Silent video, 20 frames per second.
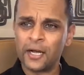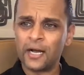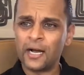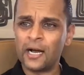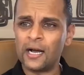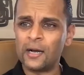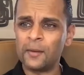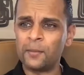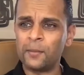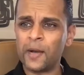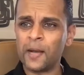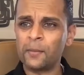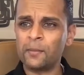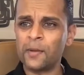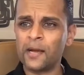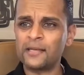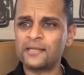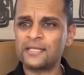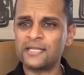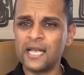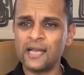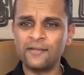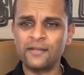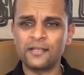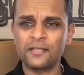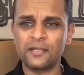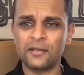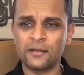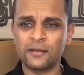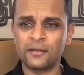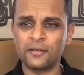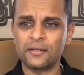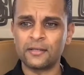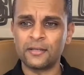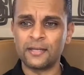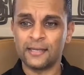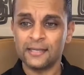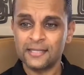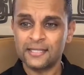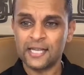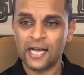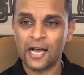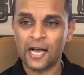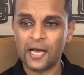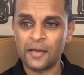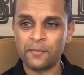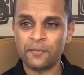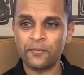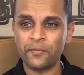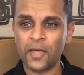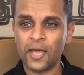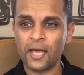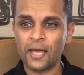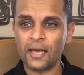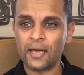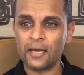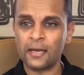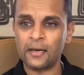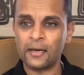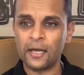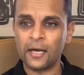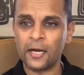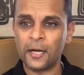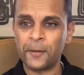I saved it till this time, and